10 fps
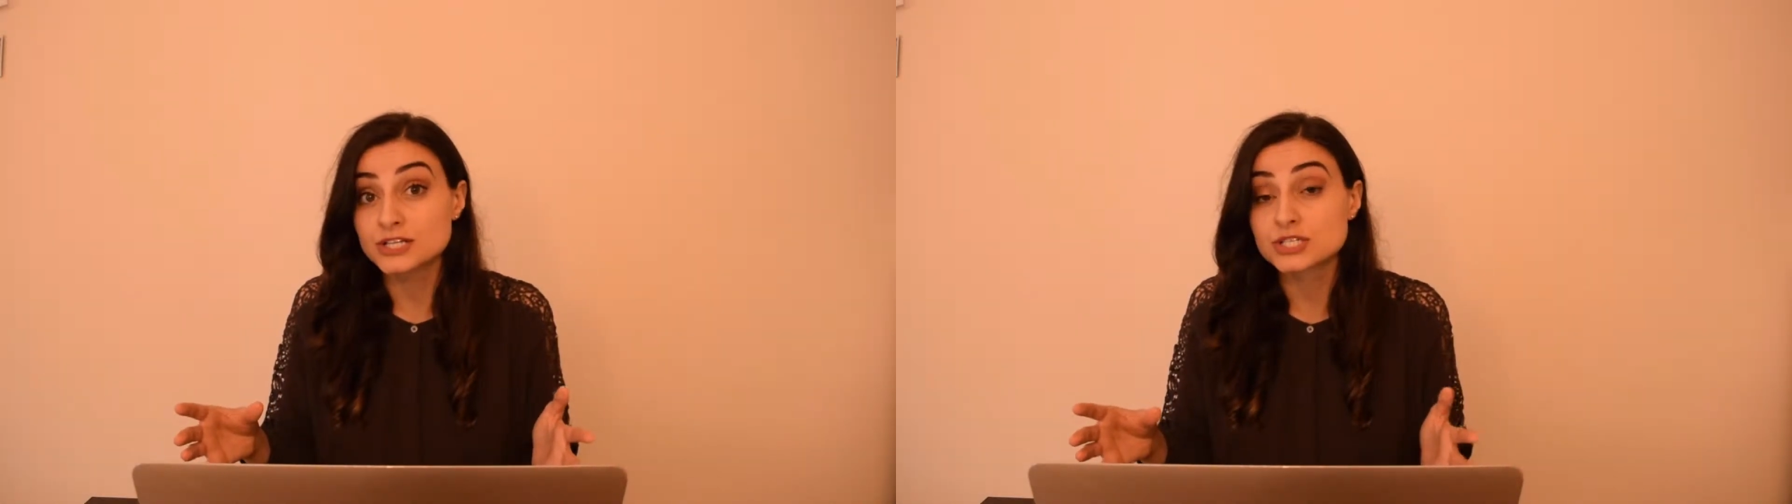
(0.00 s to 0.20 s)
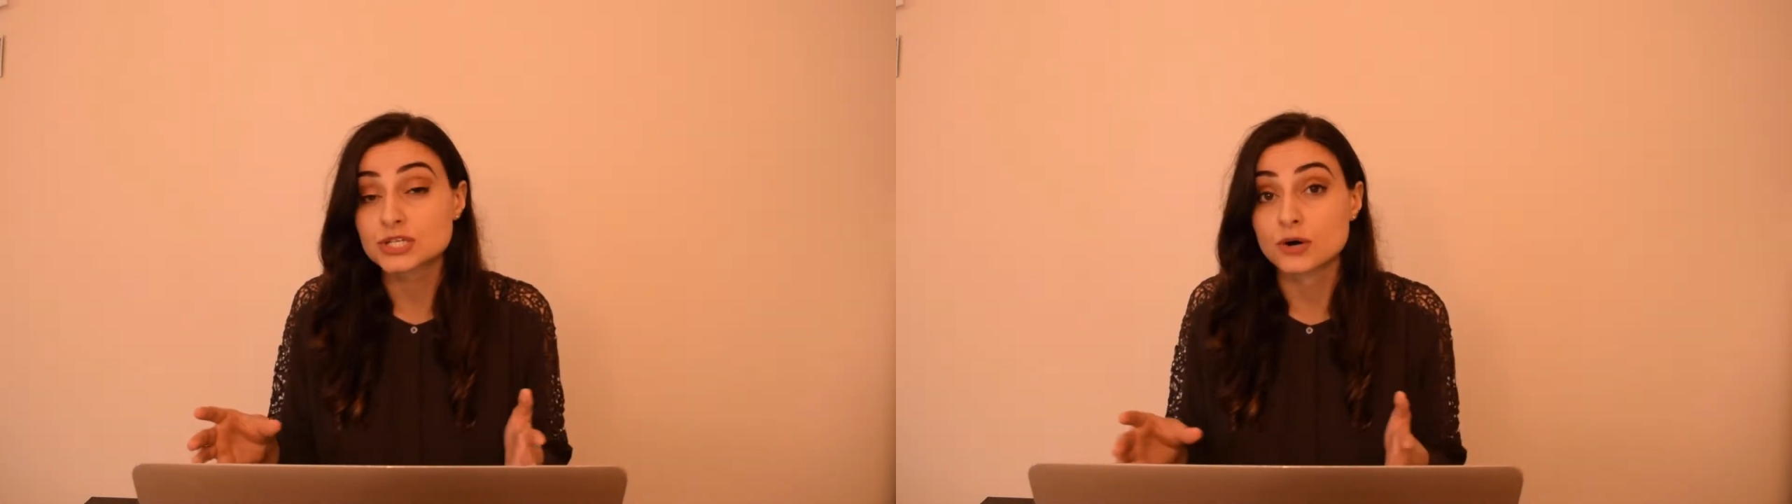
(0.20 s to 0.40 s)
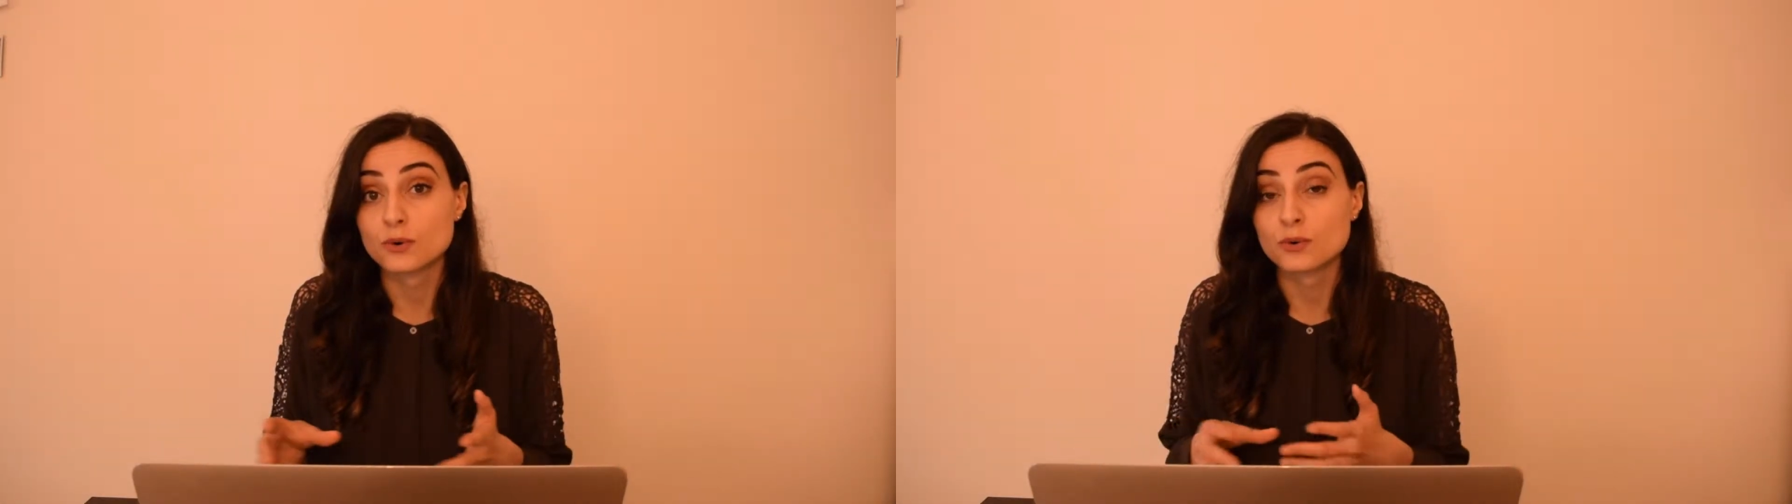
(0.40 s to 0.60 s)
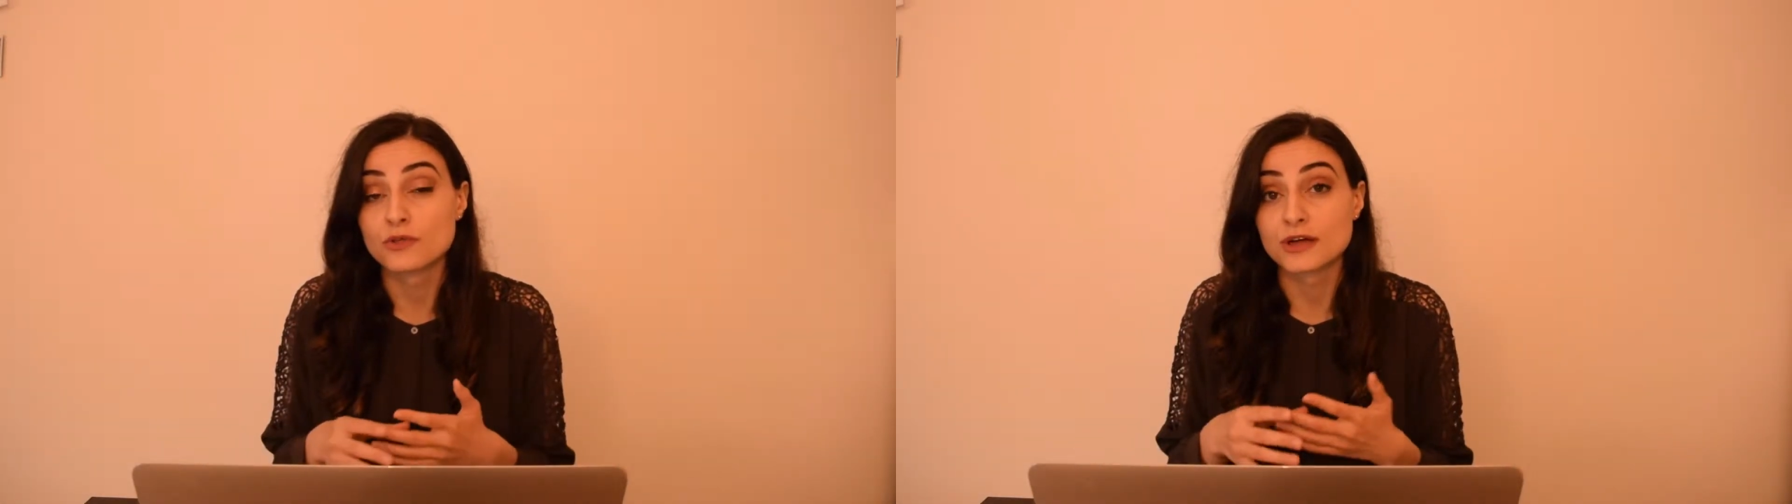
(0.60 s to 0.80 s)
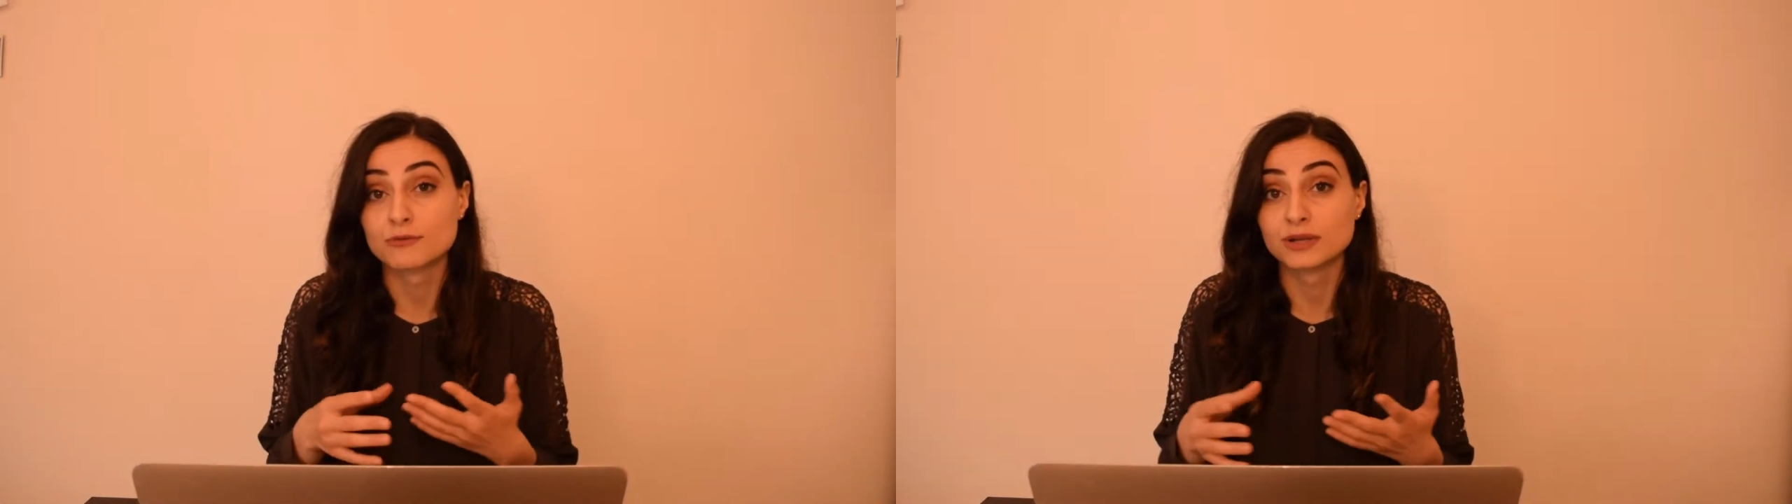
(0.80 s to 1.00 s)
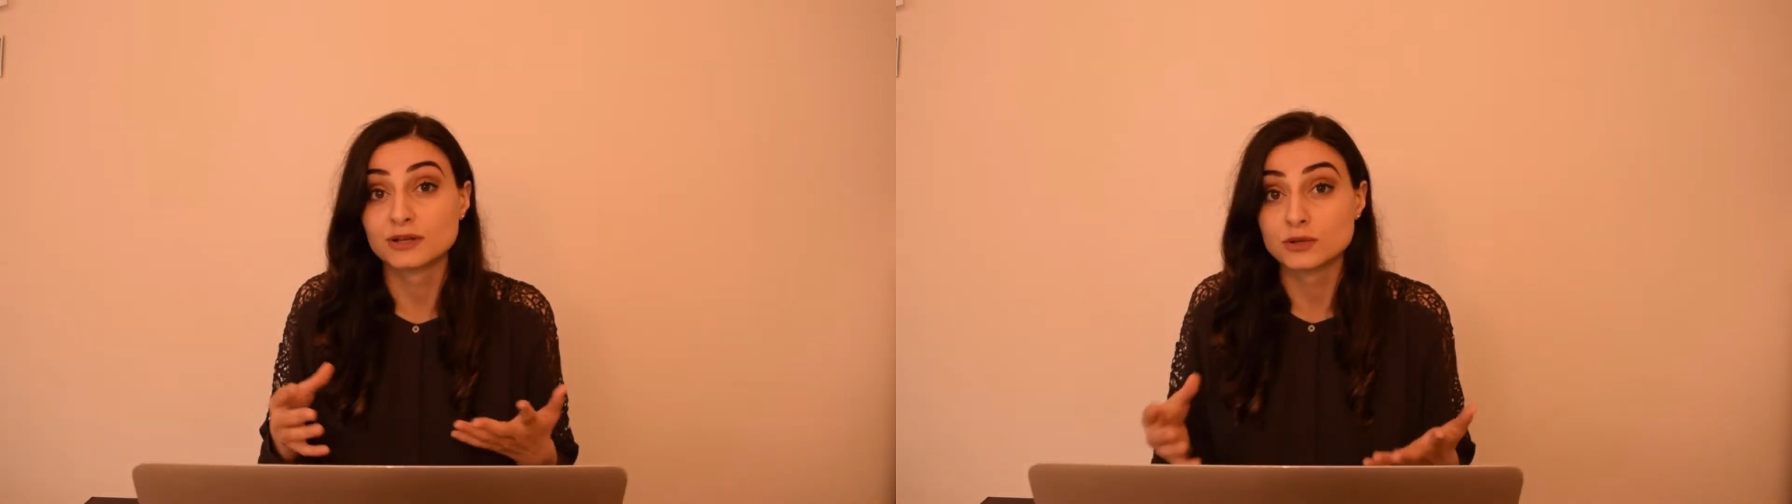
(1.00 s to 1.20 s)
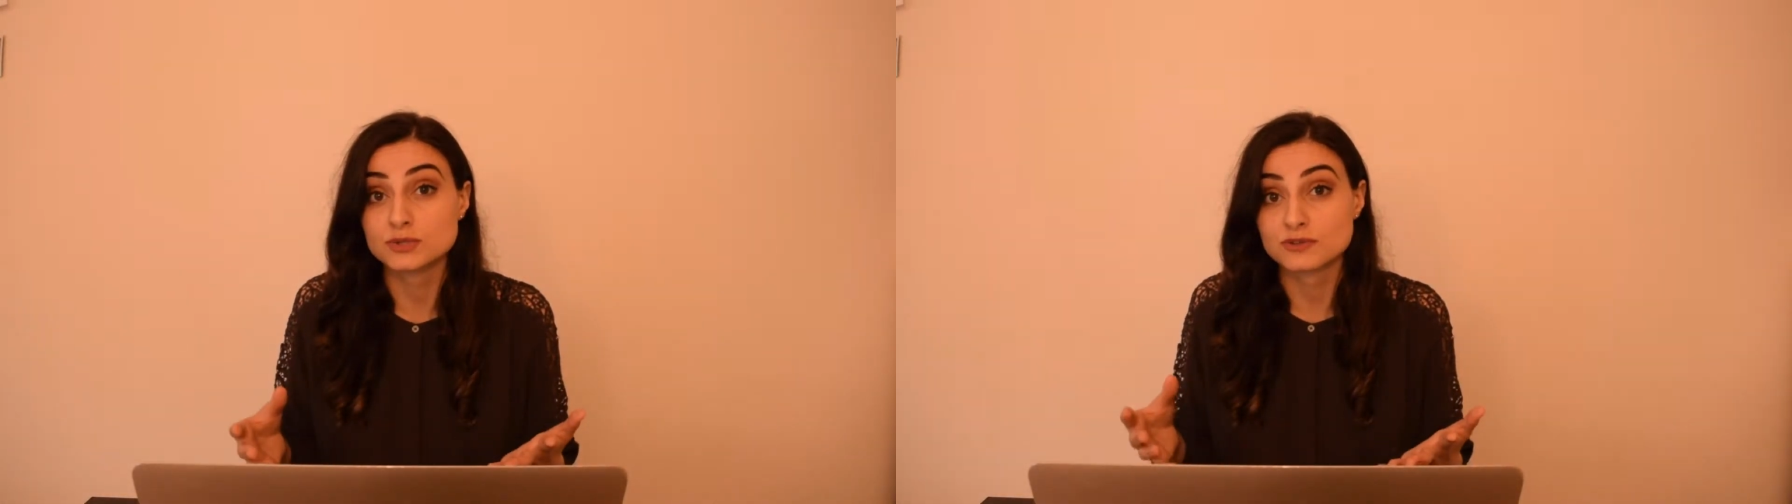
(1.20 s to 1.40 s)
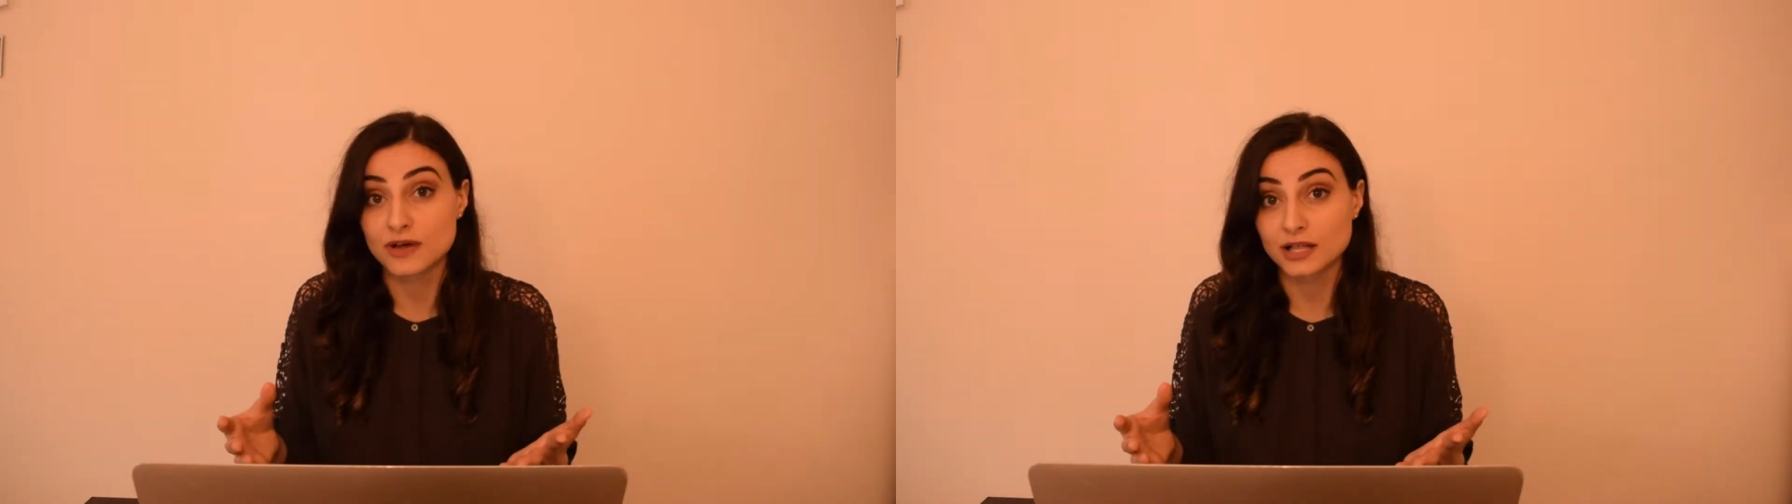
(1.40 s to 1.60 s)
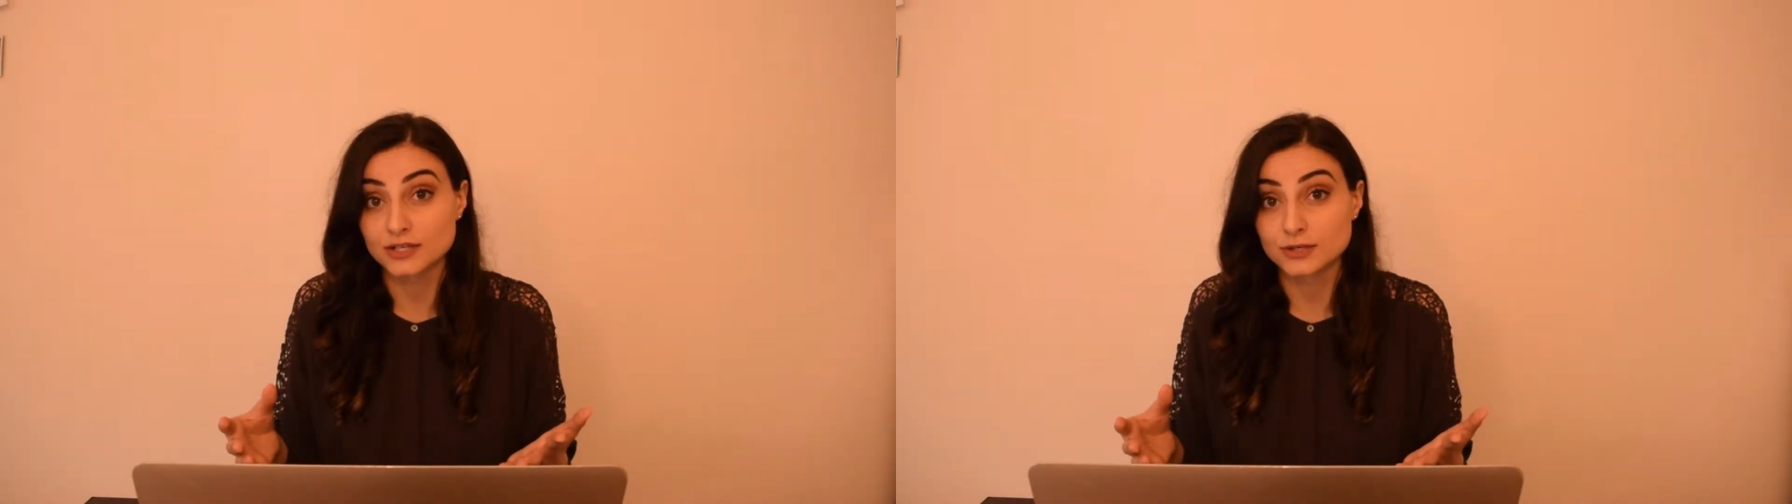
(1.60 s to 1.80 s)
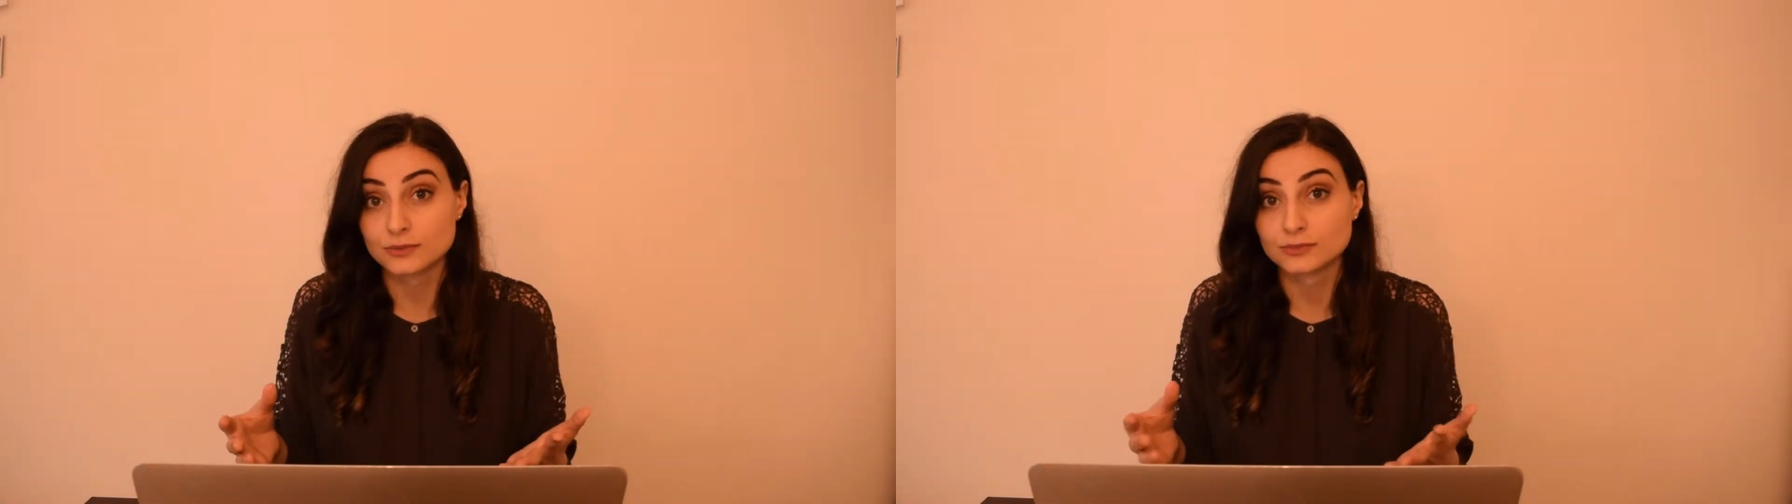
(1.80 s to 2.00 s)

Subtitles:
so they really lose value.